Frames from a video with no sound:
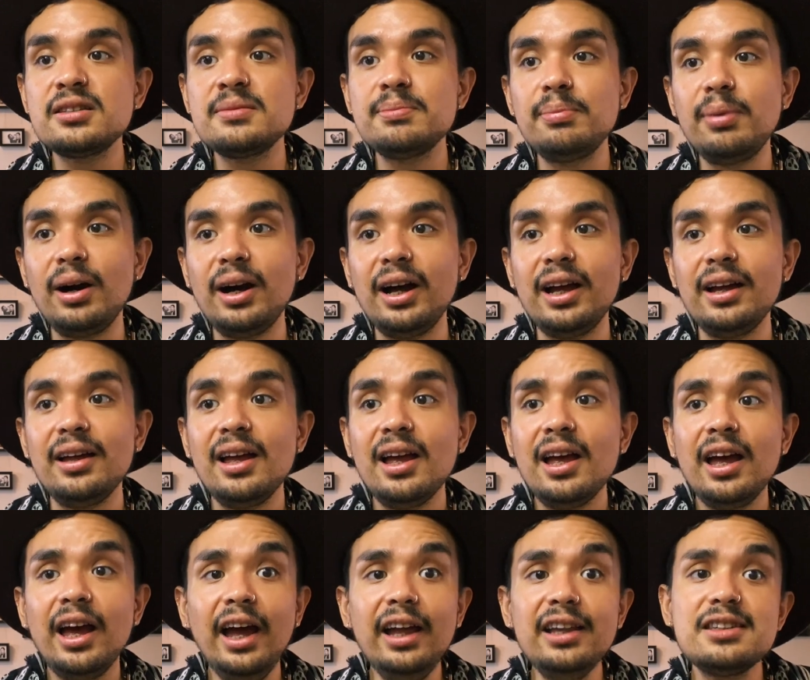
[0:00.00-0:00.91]
but
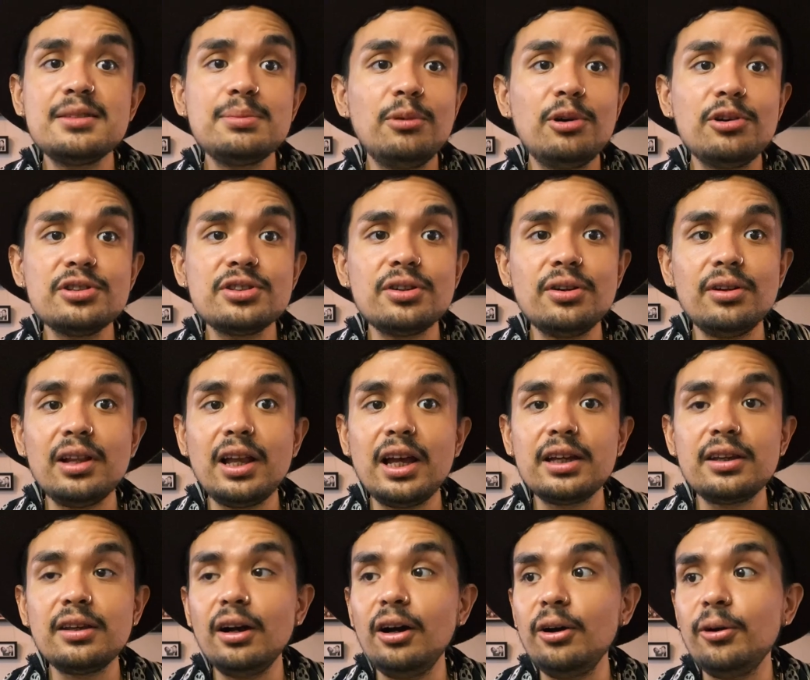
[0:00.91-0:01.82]
it's more so
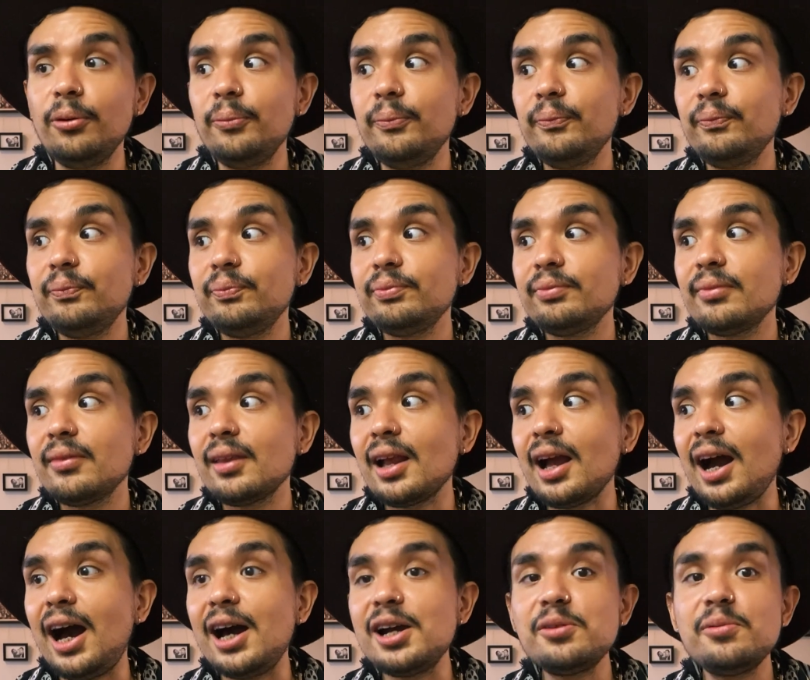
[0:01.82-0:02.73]
like, yo,
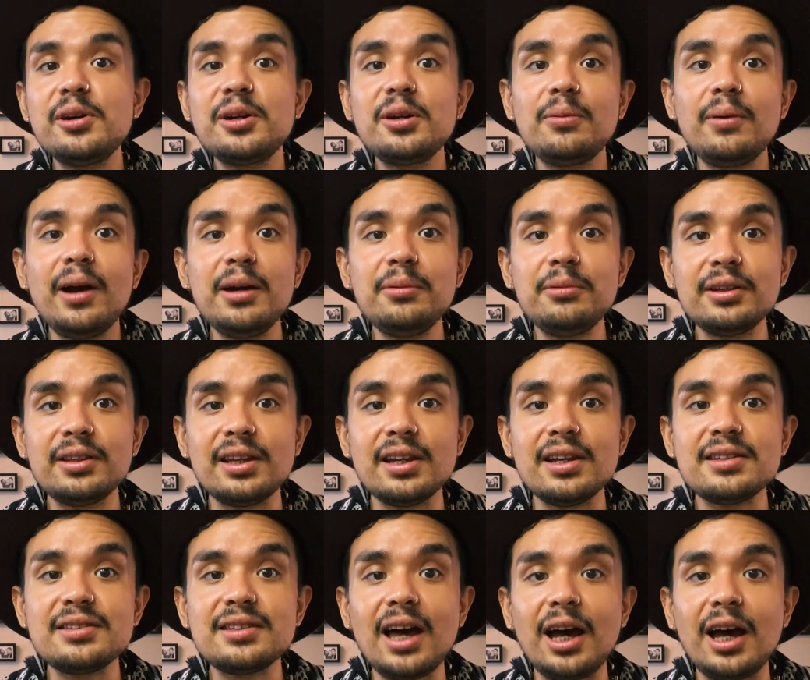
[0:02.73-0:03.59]
I don't want to ride with this.